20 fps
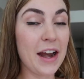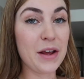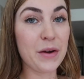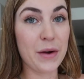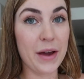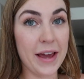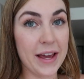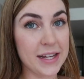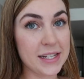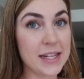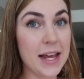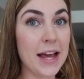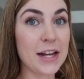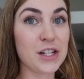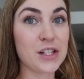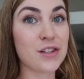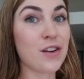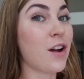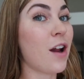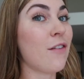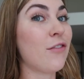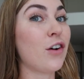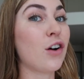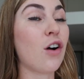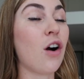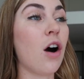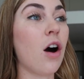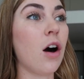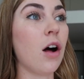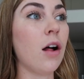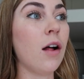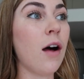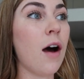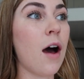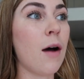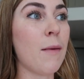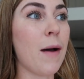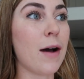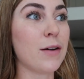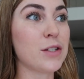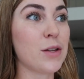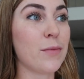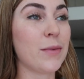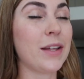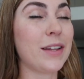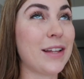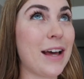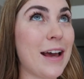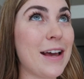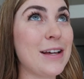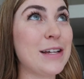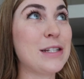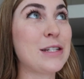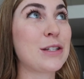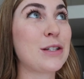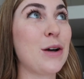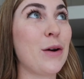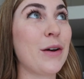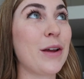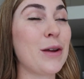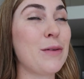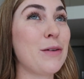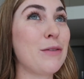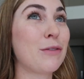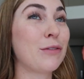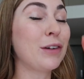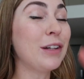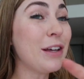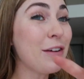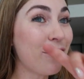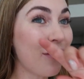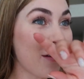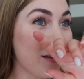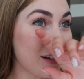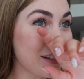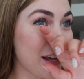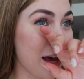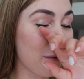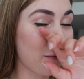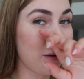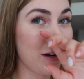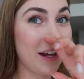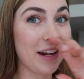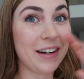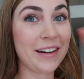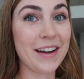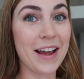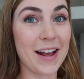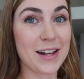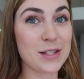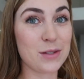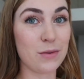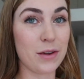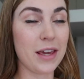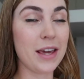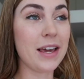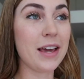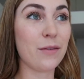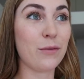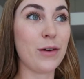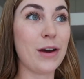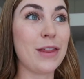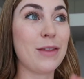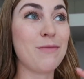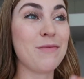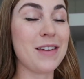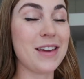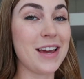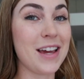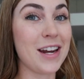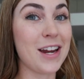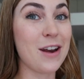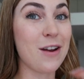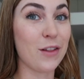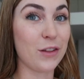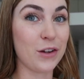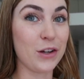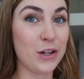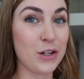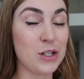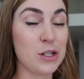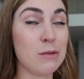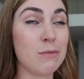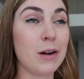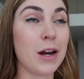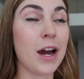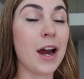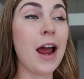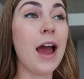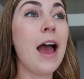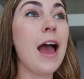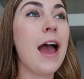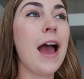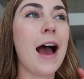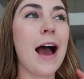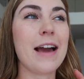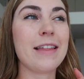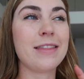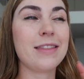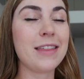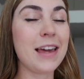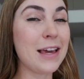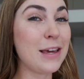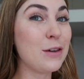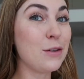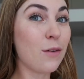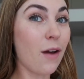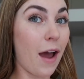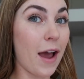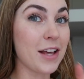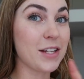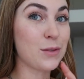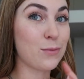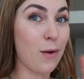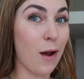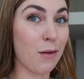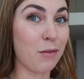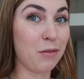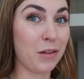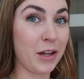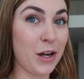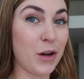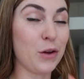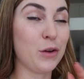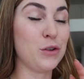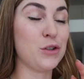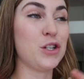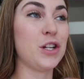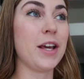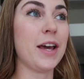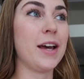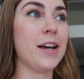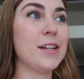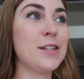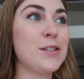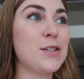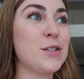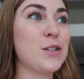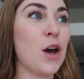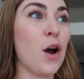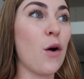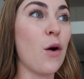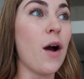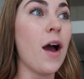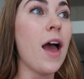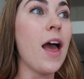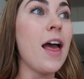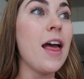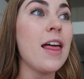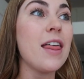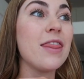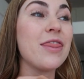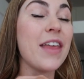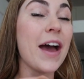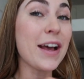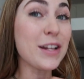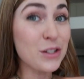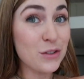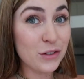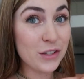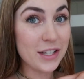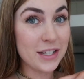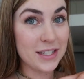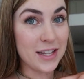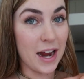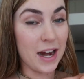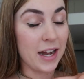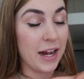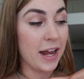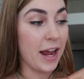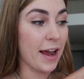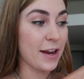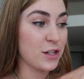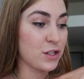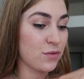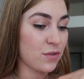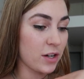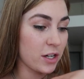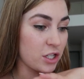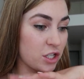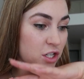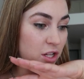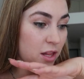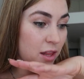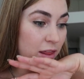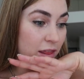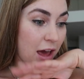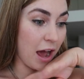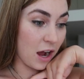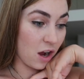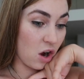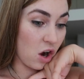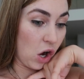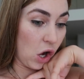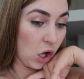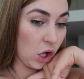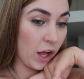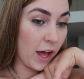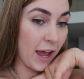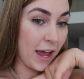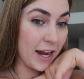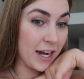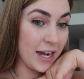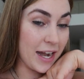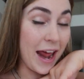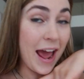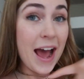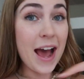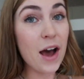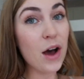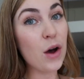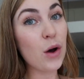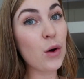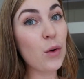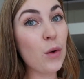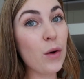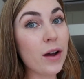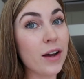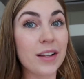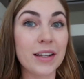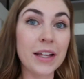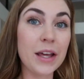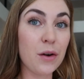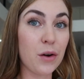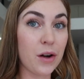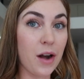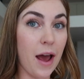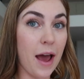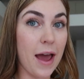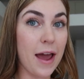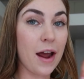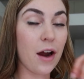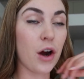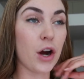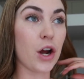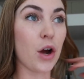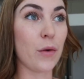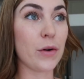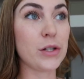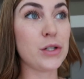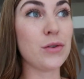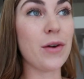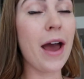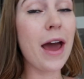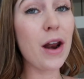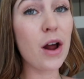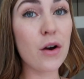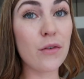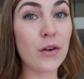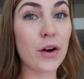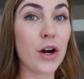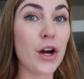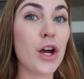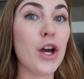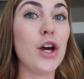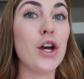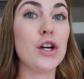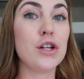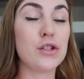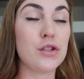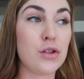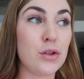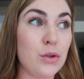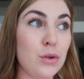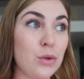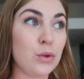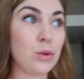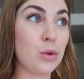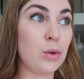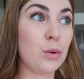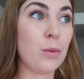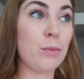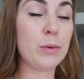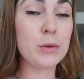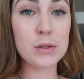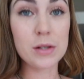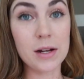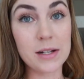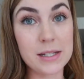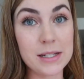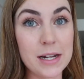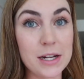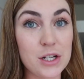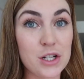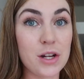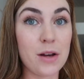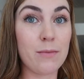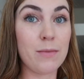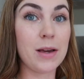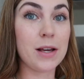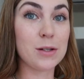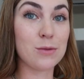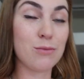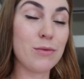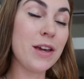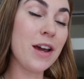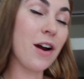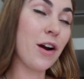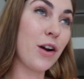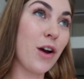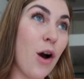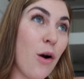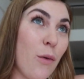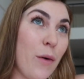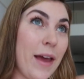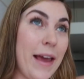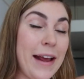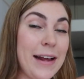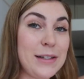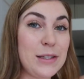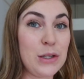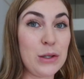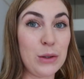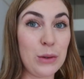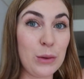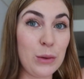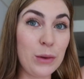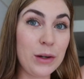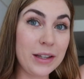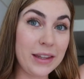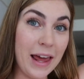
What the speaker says: Anyways, I just got off a call about something that is going to be really fun that's happening next week with me and another YouTuber. I think you guys probably know who she is, so that's really exciting. I just finished that call and now Cleo and I are going to head over to Busan Station because we are going to